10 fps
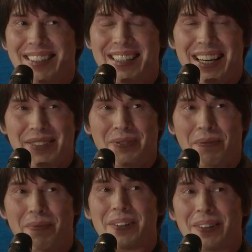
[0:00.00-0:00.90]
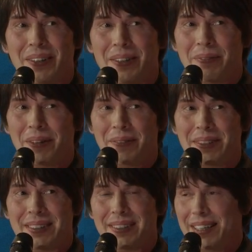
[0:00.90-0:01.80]
the textbook model at the
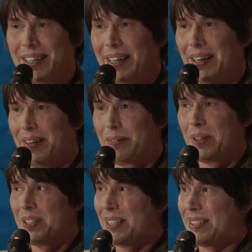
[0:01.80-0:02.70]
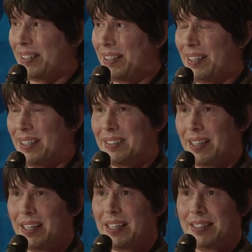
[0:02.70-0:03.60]
moment, isn't it? Which is that there's
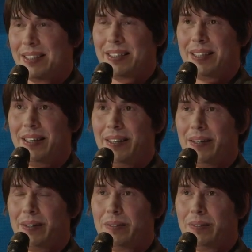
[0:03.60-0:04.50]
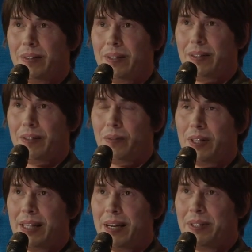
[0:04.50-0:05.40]
at least,
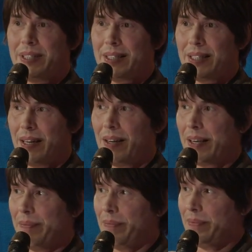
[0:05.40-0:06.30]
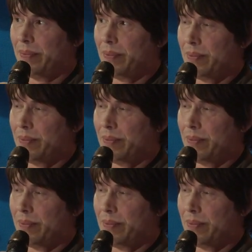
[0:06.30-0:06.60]
that there is a time